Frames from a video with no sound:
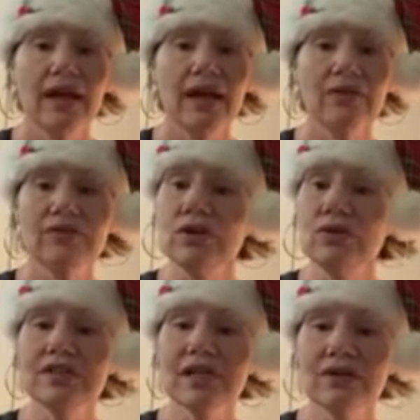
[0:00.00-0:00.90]
Every
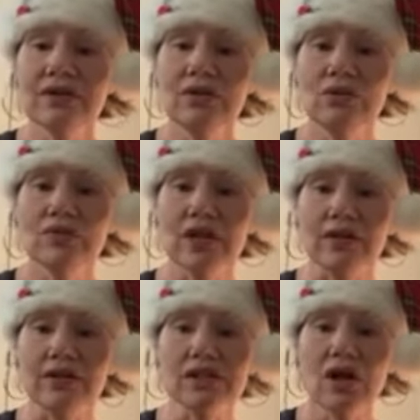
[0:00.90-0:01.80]
who down in Whoville,
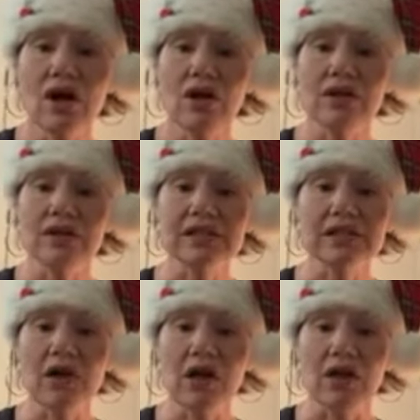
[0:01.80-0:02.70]
the tall and the
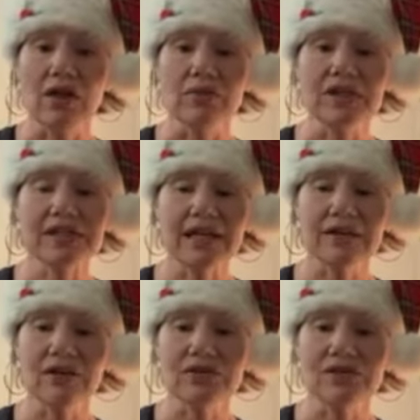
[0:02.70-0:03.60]
small, would stand
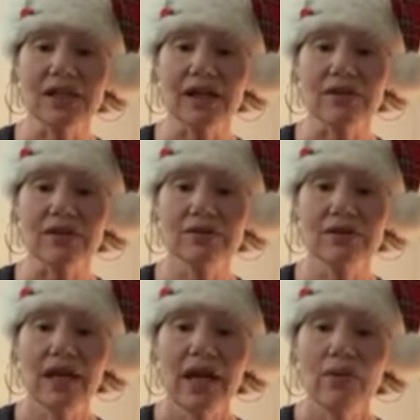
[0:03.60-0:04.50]
close together.
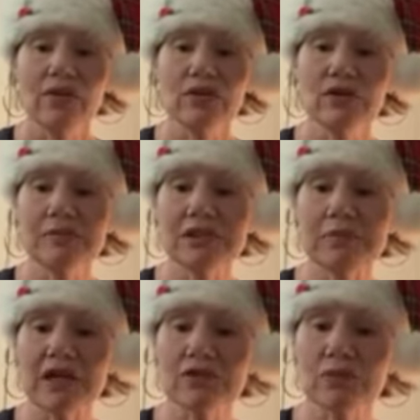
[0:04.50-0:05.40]
With Christmas
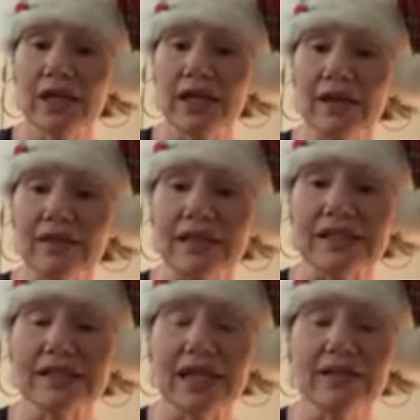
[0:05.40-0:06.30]
bells ringing, they'd
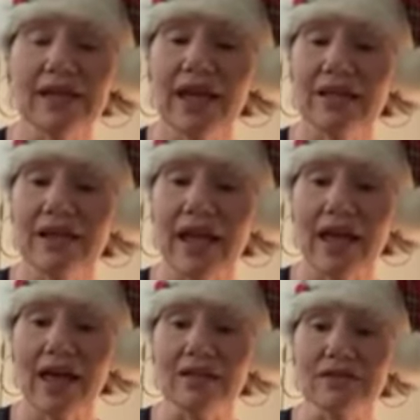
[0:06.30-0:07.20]
stand hand in
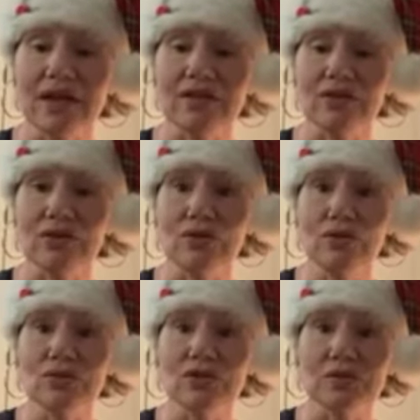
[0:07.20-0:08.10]
hand, and the
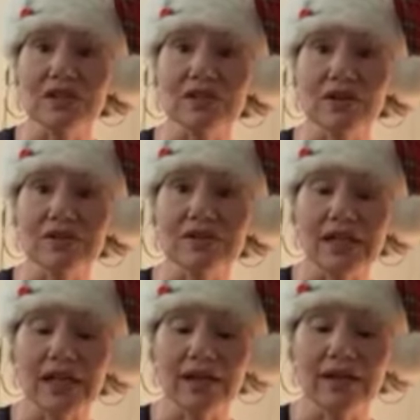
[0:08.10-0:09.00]
who's would start
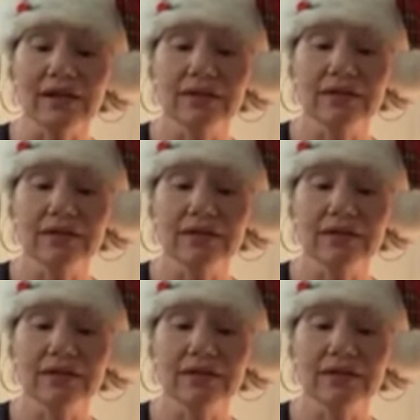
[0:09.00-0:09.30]
singing.